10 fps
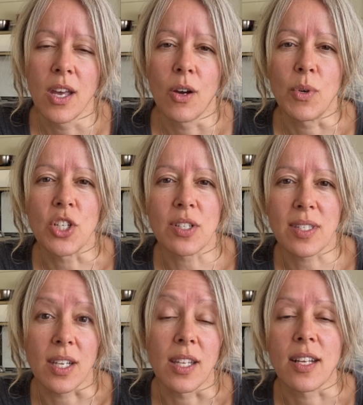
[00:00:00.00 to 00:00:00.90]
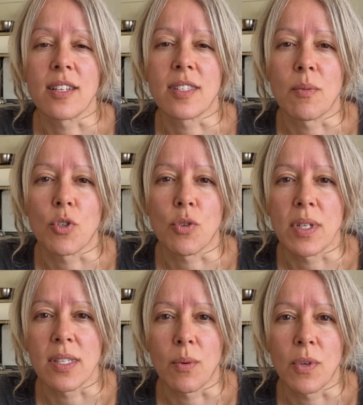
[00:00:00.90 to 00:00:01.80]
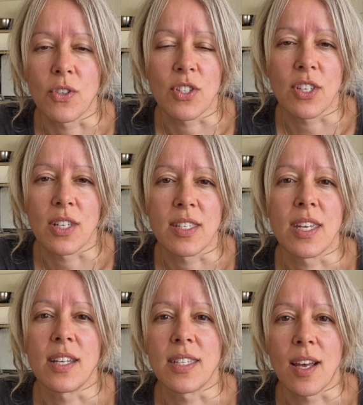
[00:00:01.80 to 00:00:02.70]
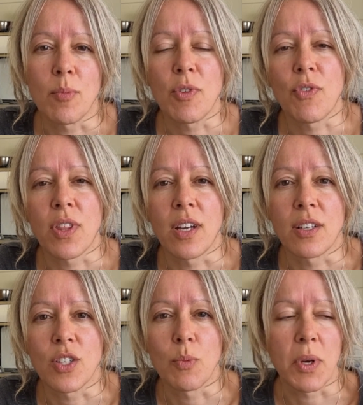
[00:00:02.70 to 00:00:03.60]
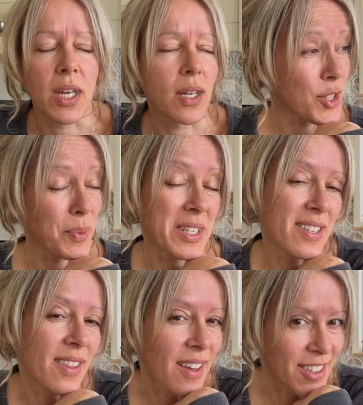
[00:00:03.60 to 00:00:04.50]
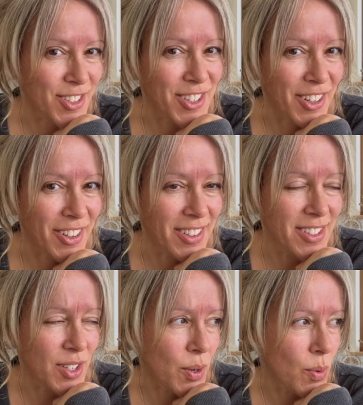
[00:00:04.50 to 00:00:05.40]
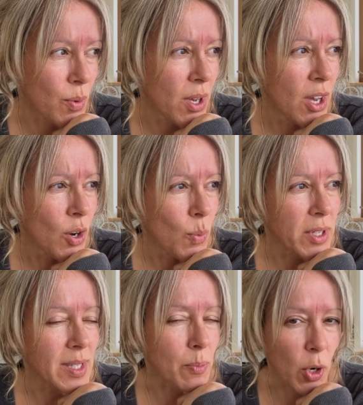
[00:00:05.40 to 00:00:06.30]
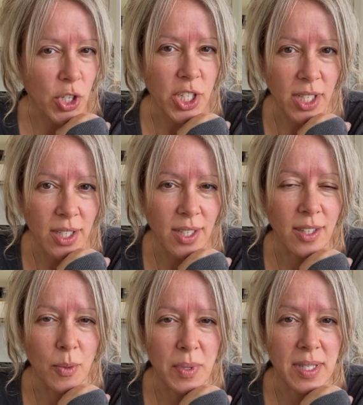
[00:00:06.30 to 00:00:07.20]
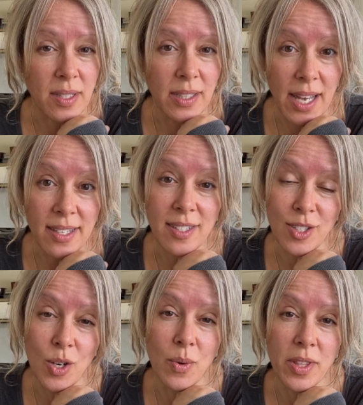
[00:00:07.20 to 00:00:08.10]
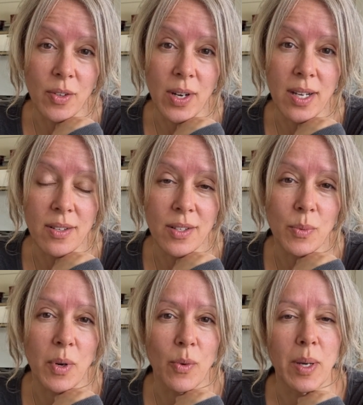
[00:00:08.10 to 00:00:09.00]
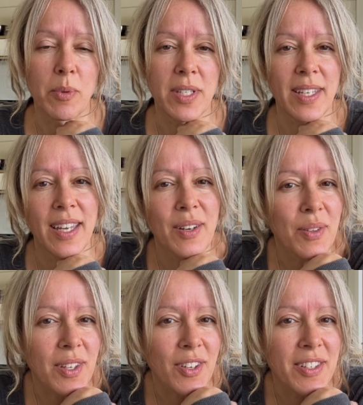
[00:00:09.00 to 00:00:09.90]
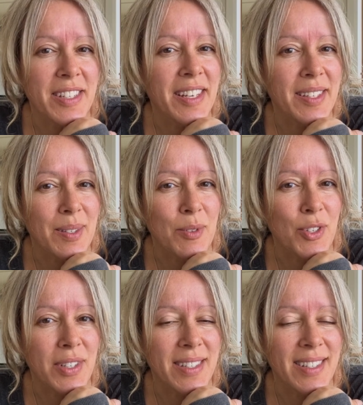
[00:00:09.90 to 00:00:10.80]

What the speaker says: we just selected some trees that we were just going to take down before they got too big. So we did that this year. So once March hit and there was less snow on the ground, we were able to get out there and take some trees